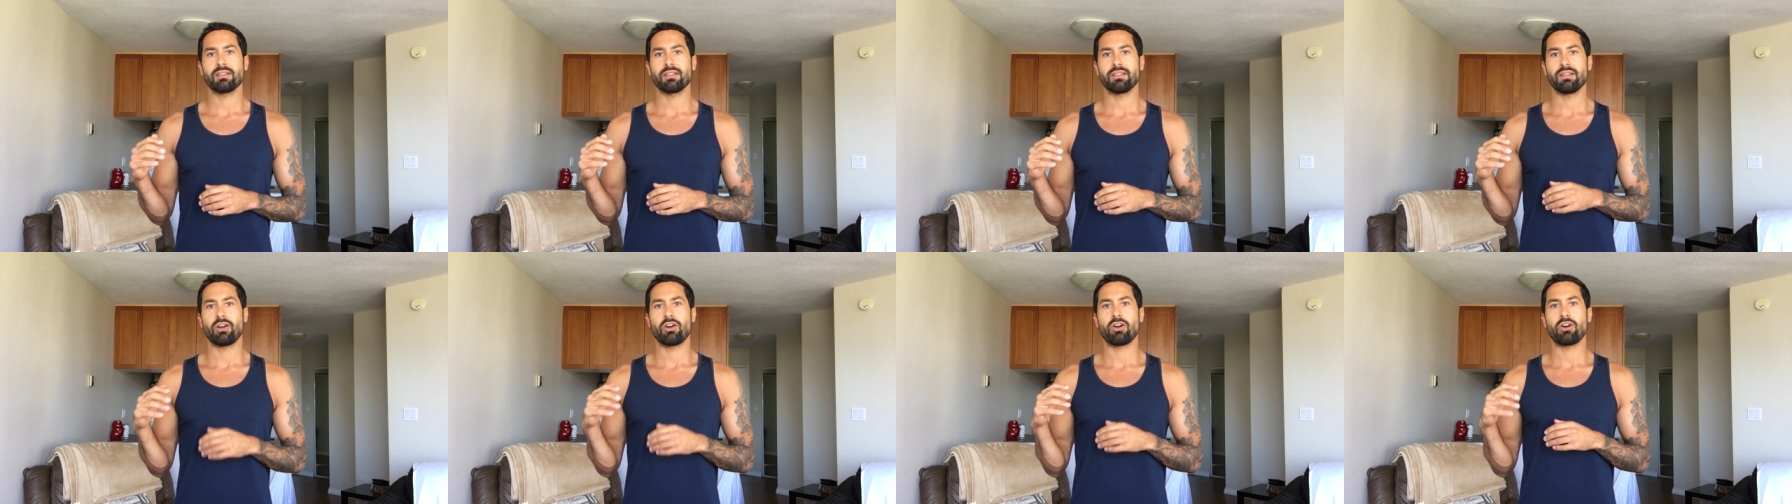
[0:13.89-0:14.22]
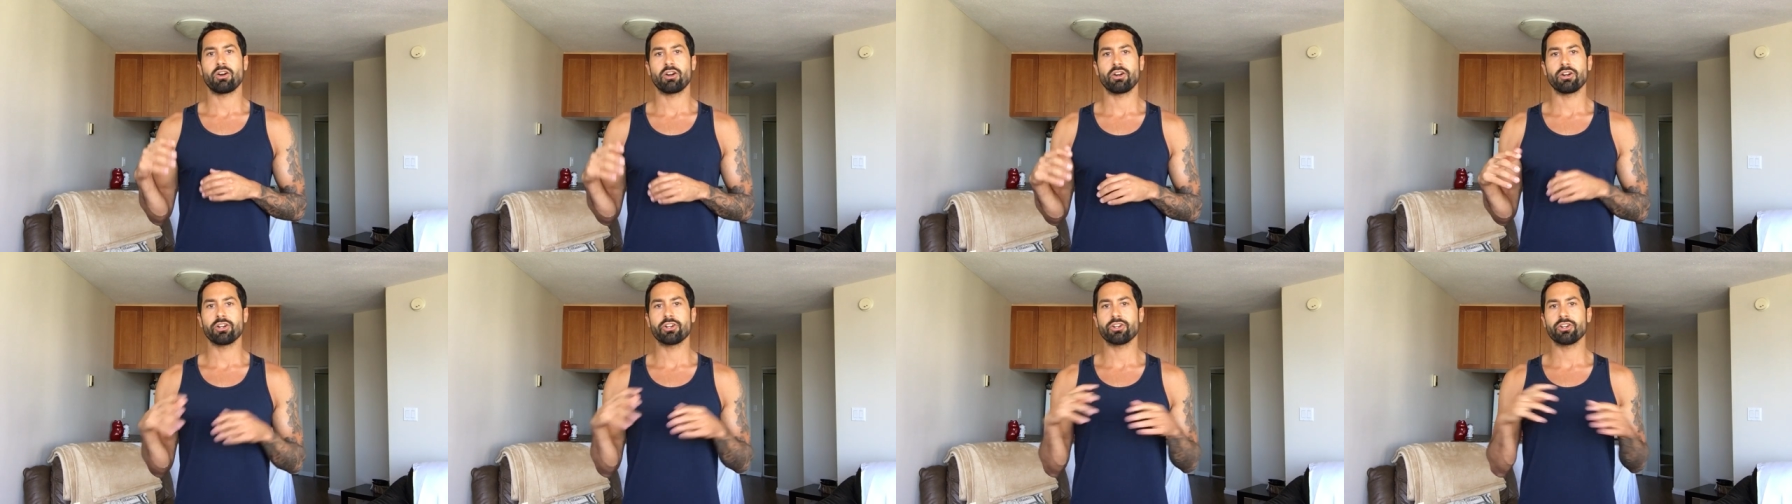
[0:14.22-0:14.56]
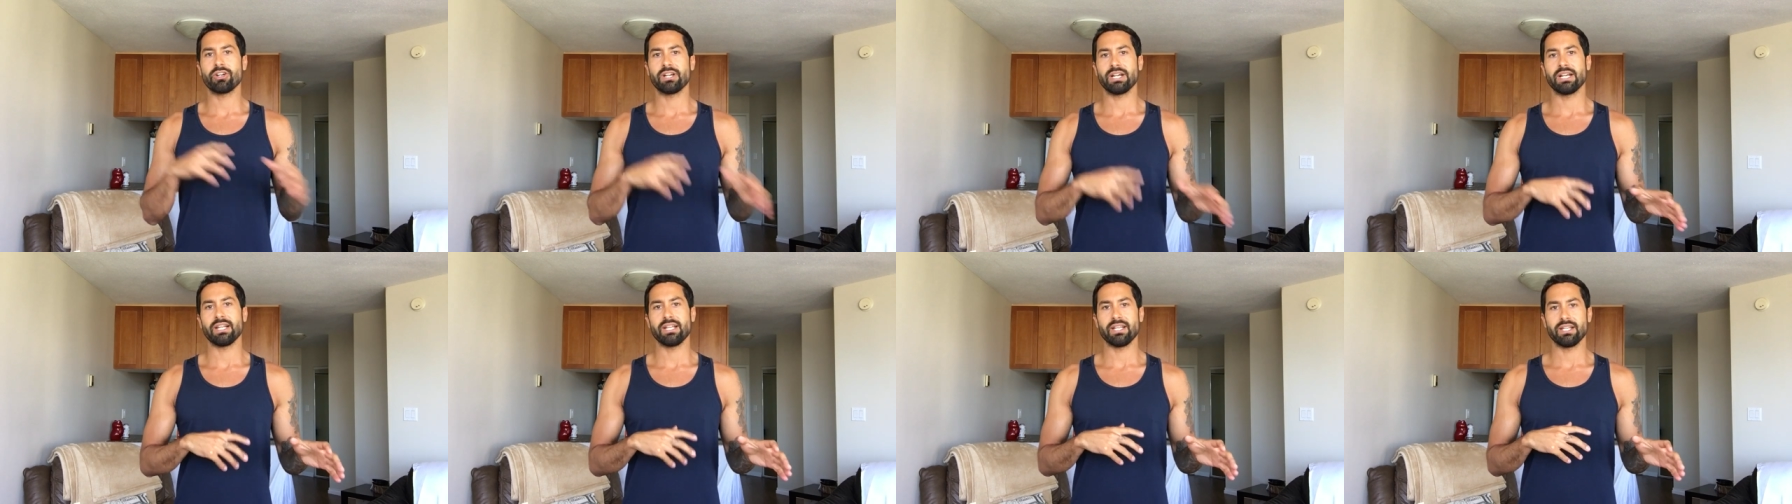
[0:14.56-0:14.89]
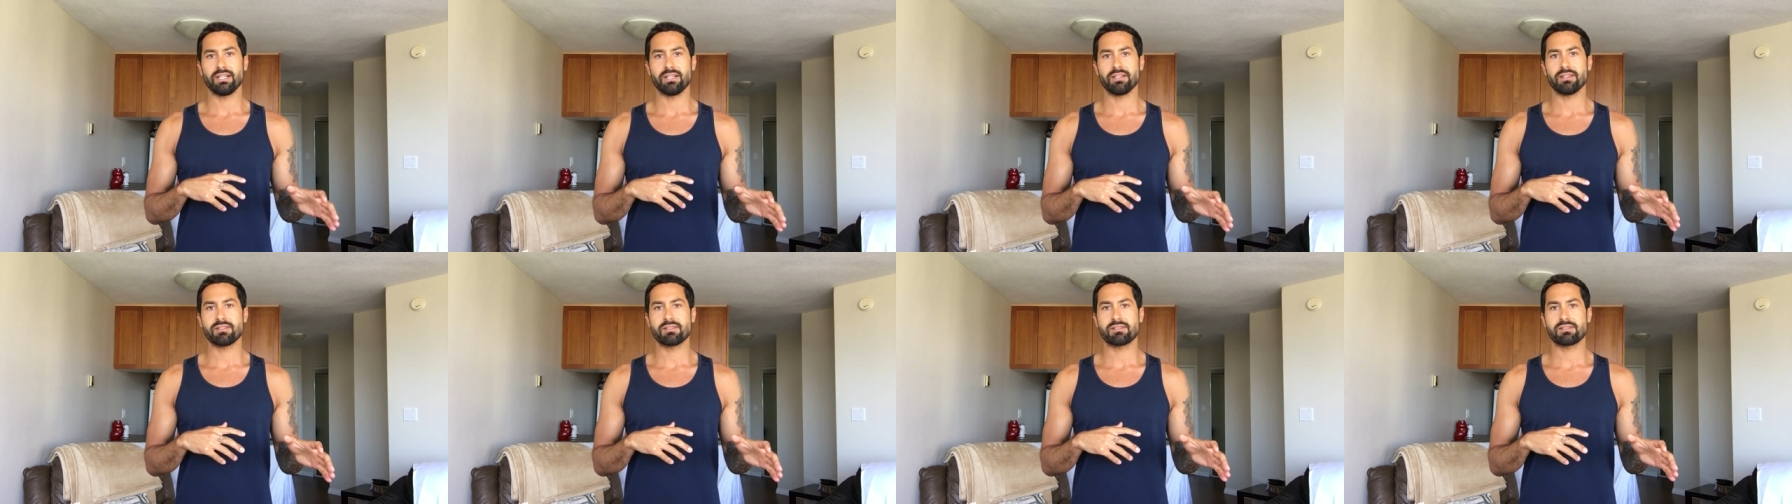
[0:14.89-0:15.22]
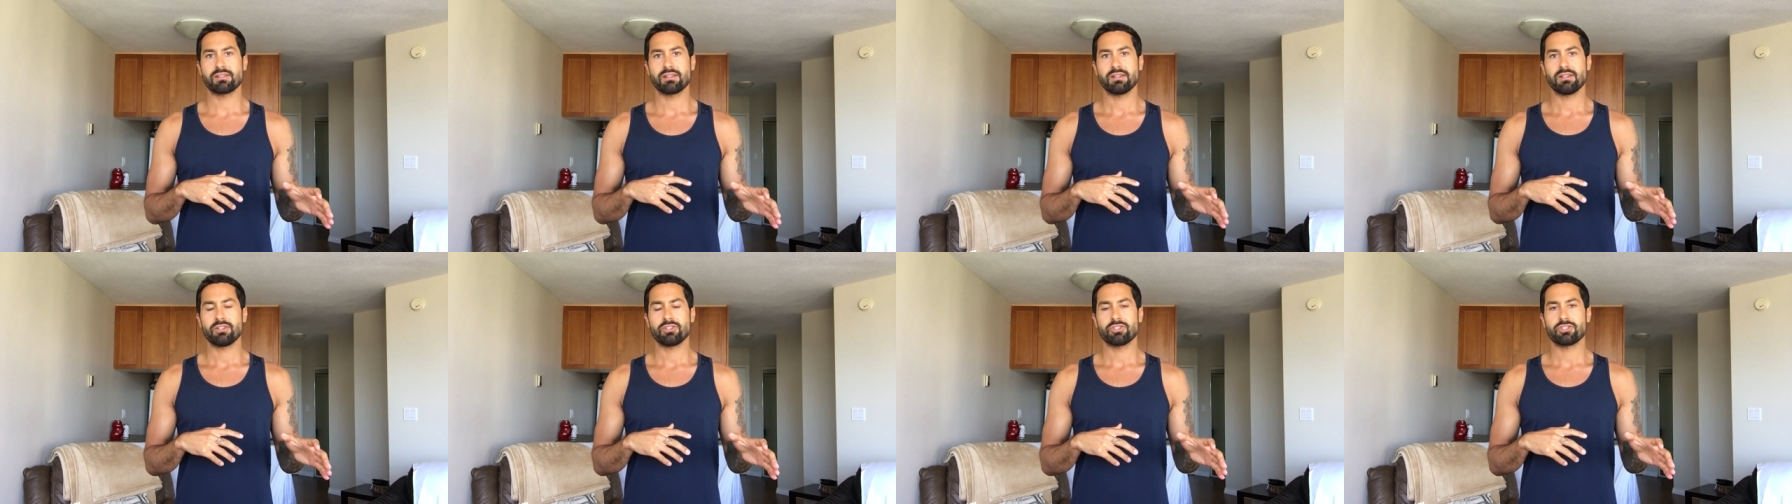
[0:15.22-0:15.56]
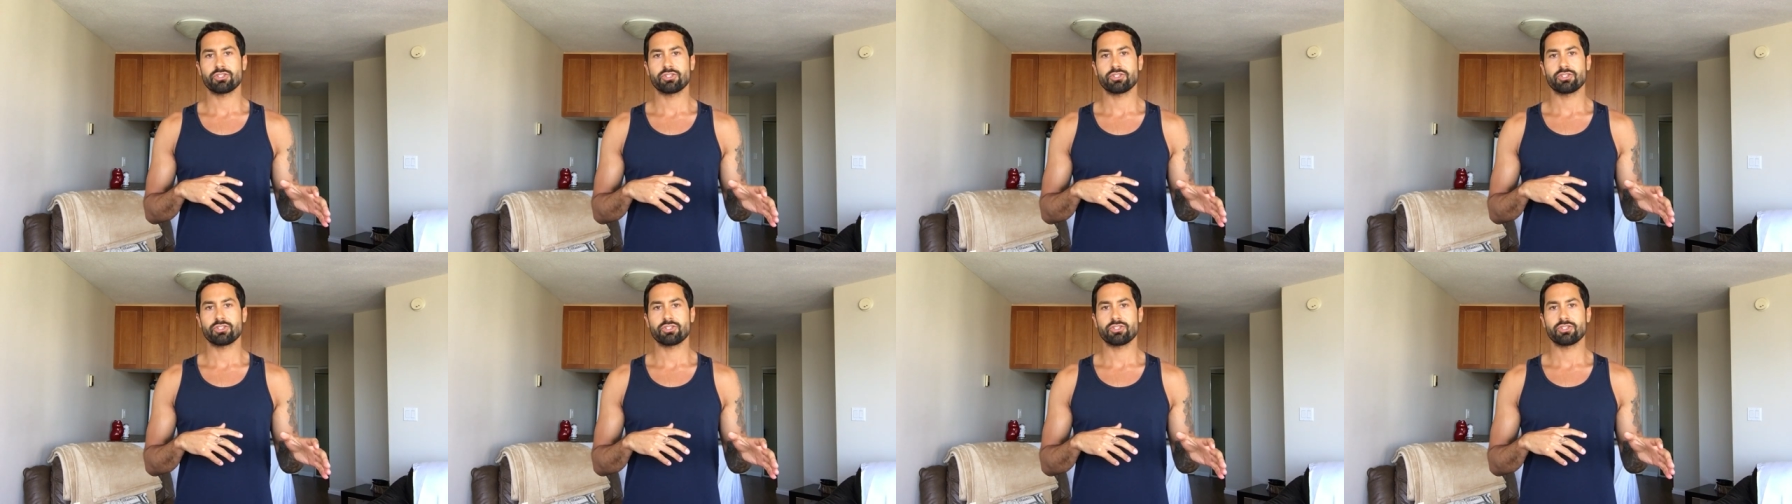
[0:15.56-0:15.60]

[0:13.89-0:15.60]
the harder it is